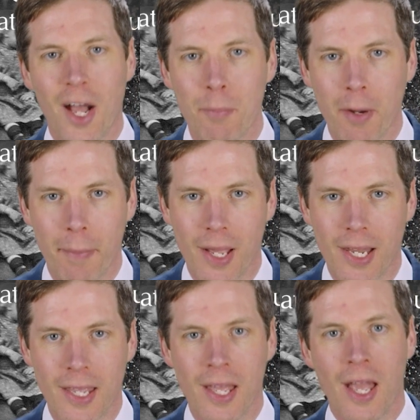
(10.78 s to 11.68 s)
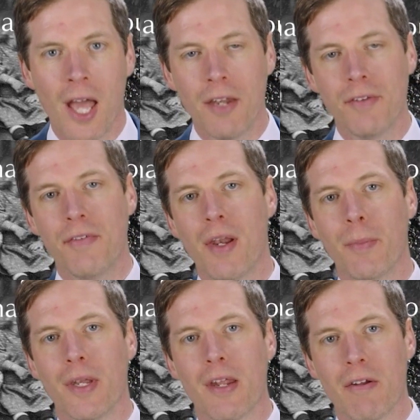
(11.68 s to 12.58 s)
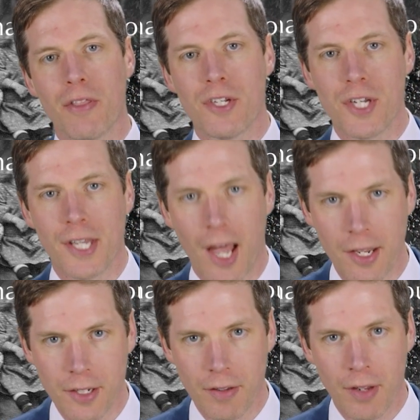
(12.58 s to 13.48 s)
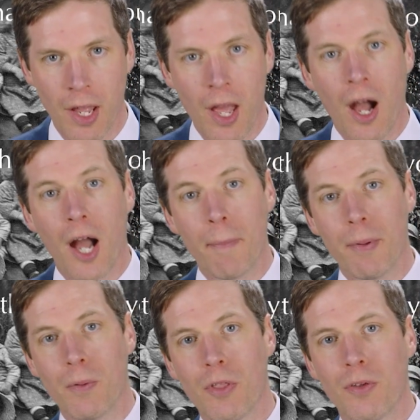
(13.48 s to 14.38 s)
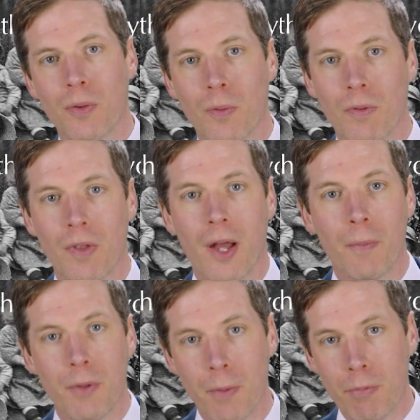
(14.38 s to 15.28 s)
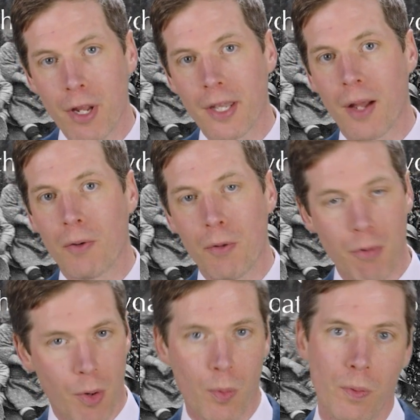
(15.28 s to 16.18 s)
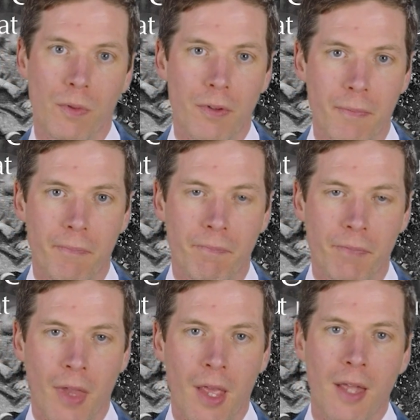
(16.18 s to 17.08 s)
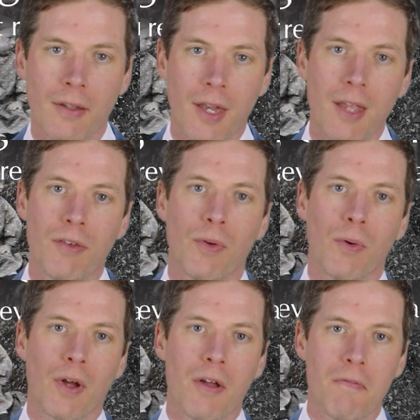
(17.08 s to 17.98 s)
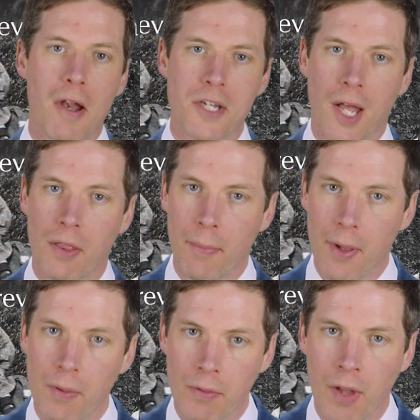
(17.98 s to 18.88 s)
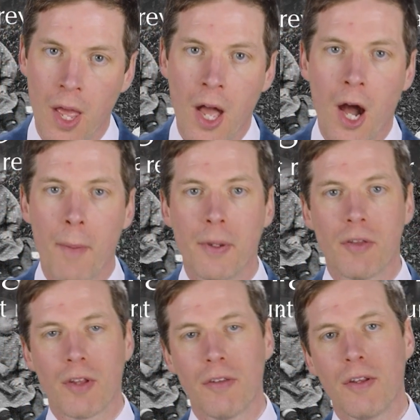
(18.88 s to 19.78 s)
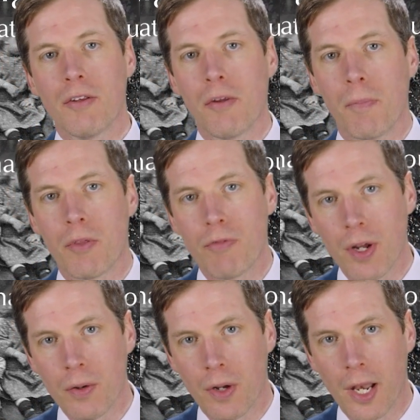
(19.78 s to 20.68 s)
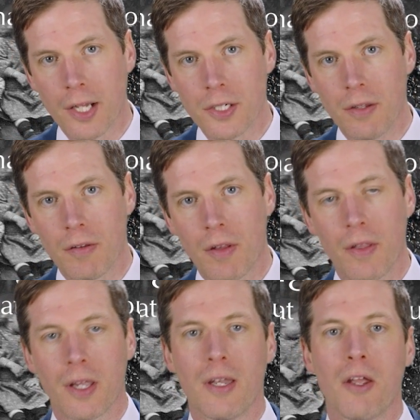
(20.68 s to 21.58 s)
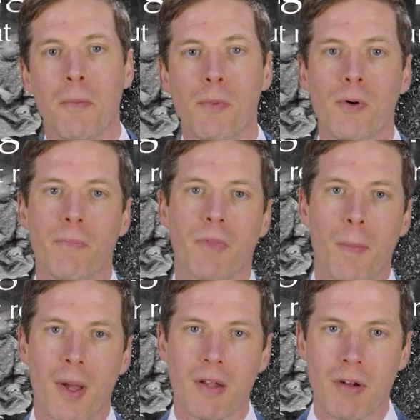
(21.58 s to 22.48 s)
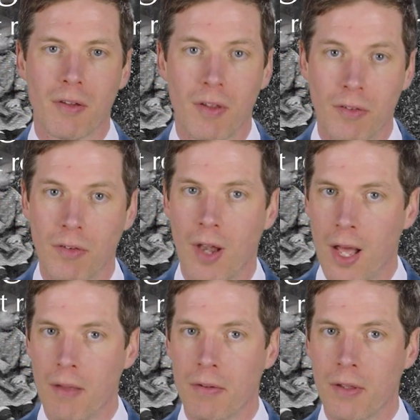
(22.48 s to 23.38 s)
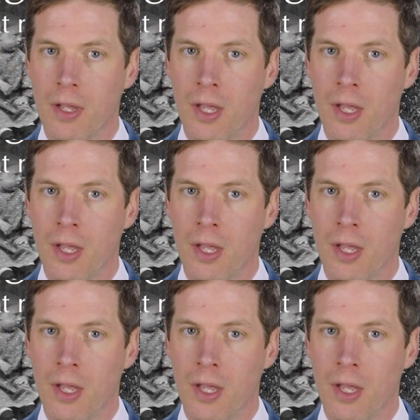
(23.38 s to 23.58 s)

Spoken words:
I'm Mark Bayley, Head of Development here at The Genealogist. I build the tools that help you break down your brick walls. In today's talk, Fleshing Out the Bones, I'll be discussing some of the record collections that can tell you more about your ancestors' lives.